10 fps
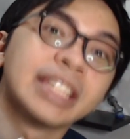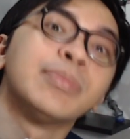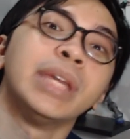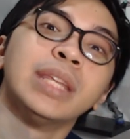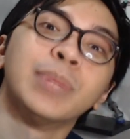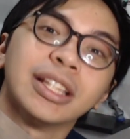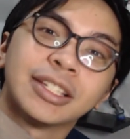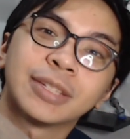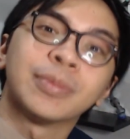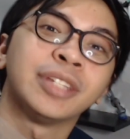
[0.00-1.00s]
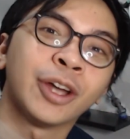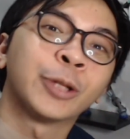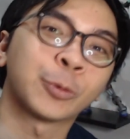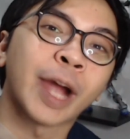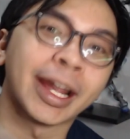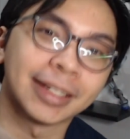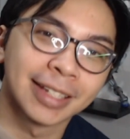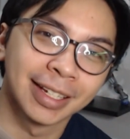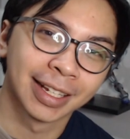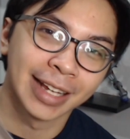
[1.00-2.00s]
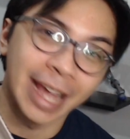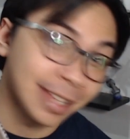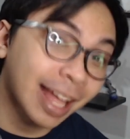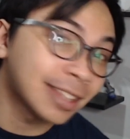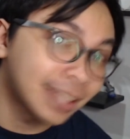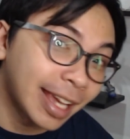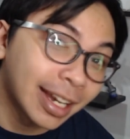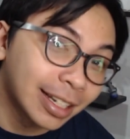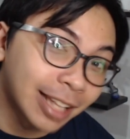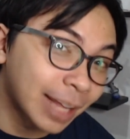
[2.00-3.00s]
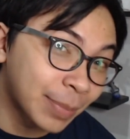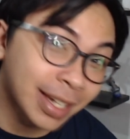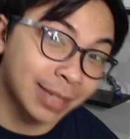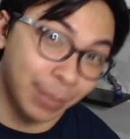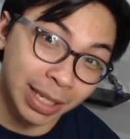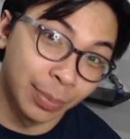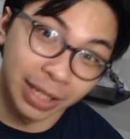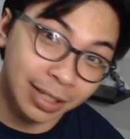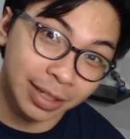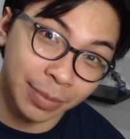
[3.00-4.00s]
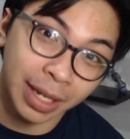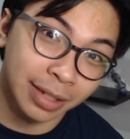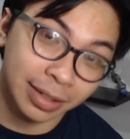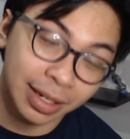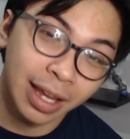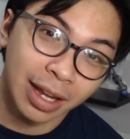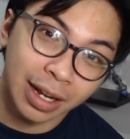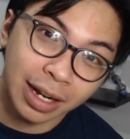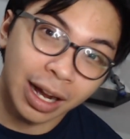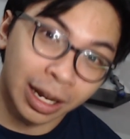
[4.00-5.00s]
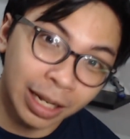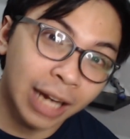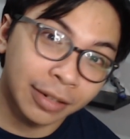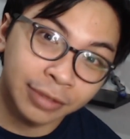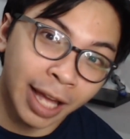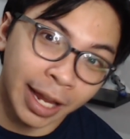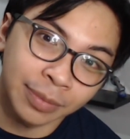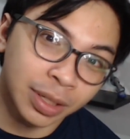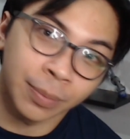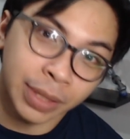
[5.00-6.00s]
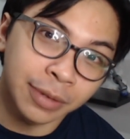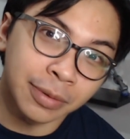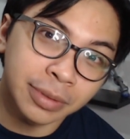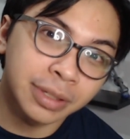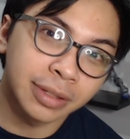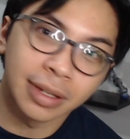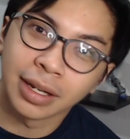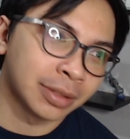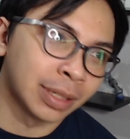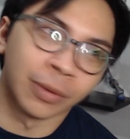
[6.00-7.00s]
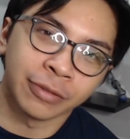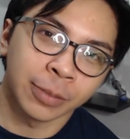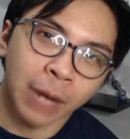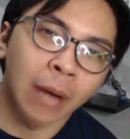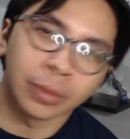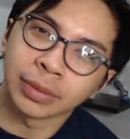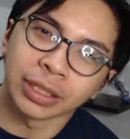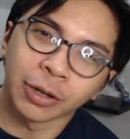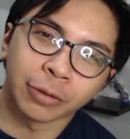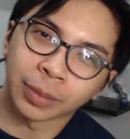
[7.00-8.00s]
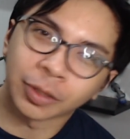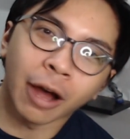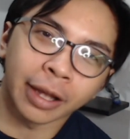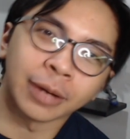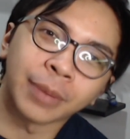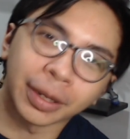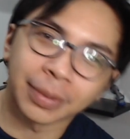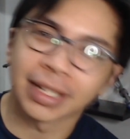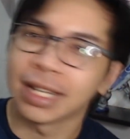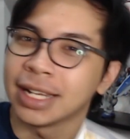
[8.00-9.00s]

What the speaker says: is minimalism done right. And that's saying a lot because minimalism is a lot of times abused. Some of you probably know what I'm talking about, but